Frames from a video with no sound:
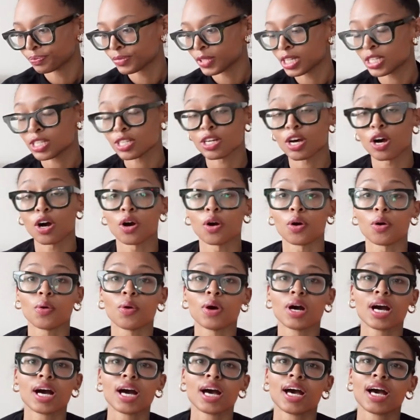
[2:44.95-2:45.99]

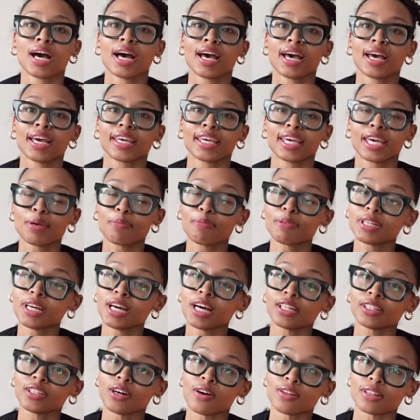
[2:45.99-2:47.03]
So keeping it
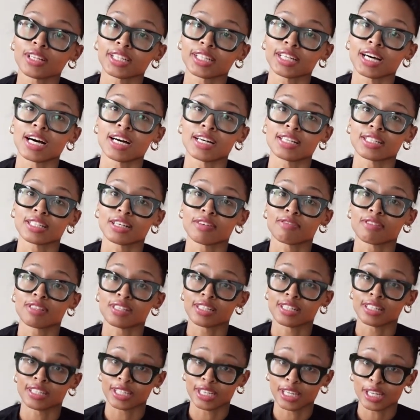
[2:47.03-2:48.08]
along the lines of
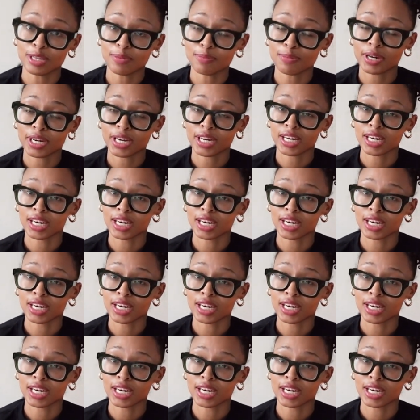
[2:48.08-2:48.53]
sleep,